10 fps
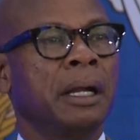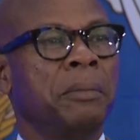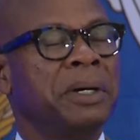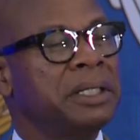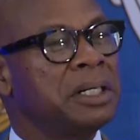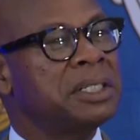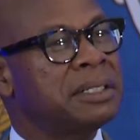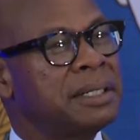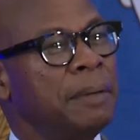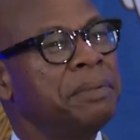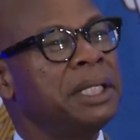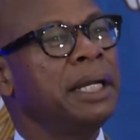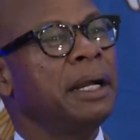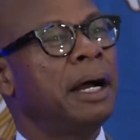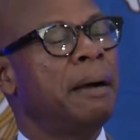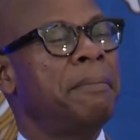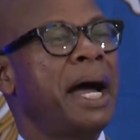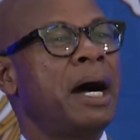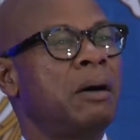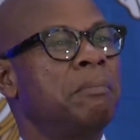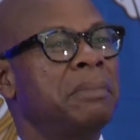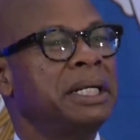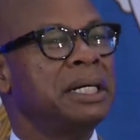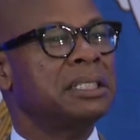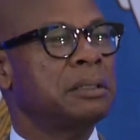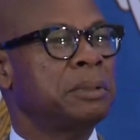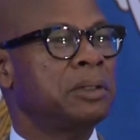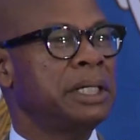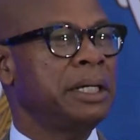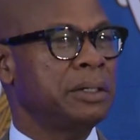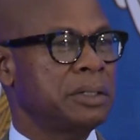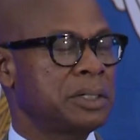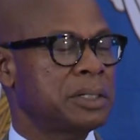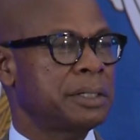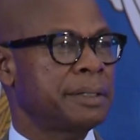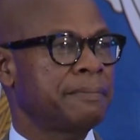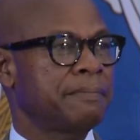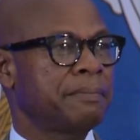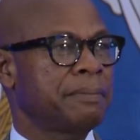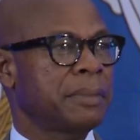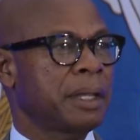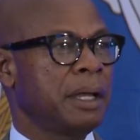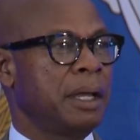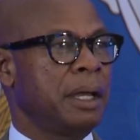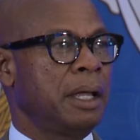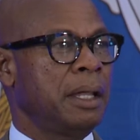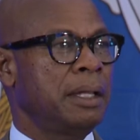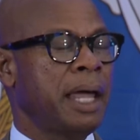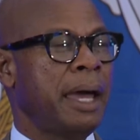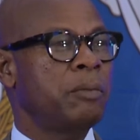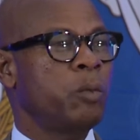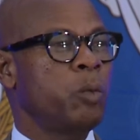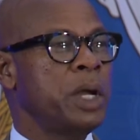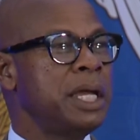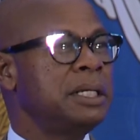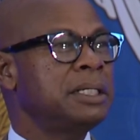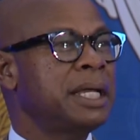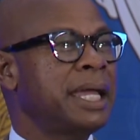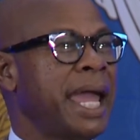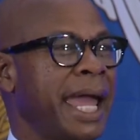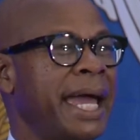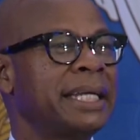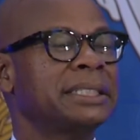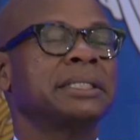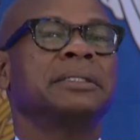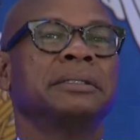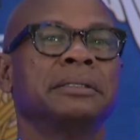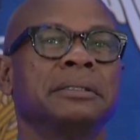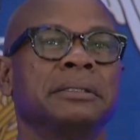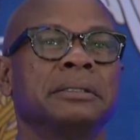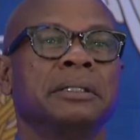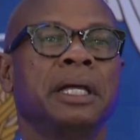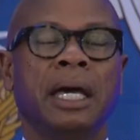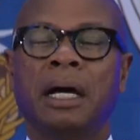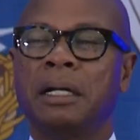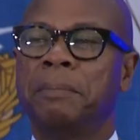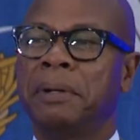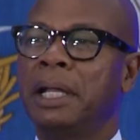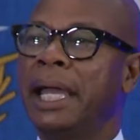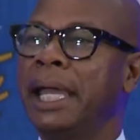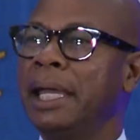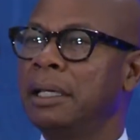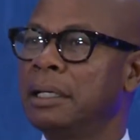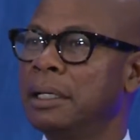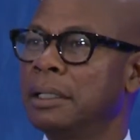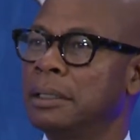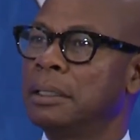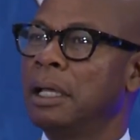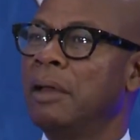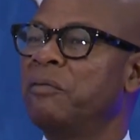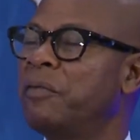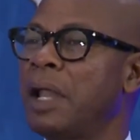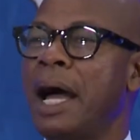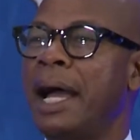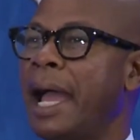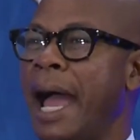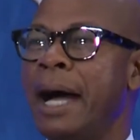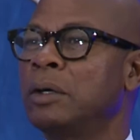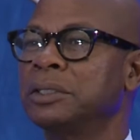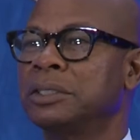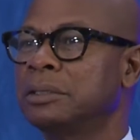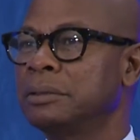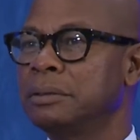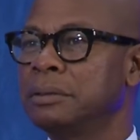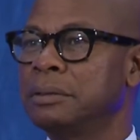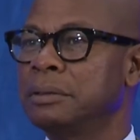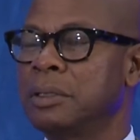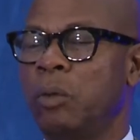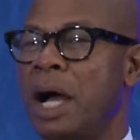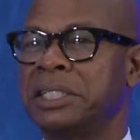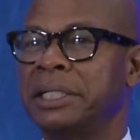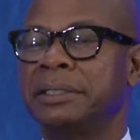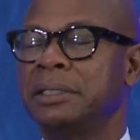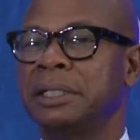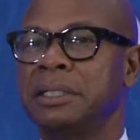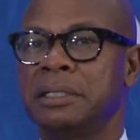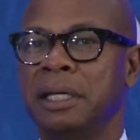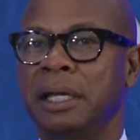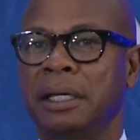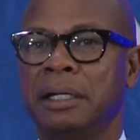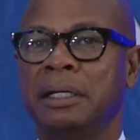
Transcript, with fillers: But there's something about municipal leaders that we can't get on a plane and fly out to Washington, D.C.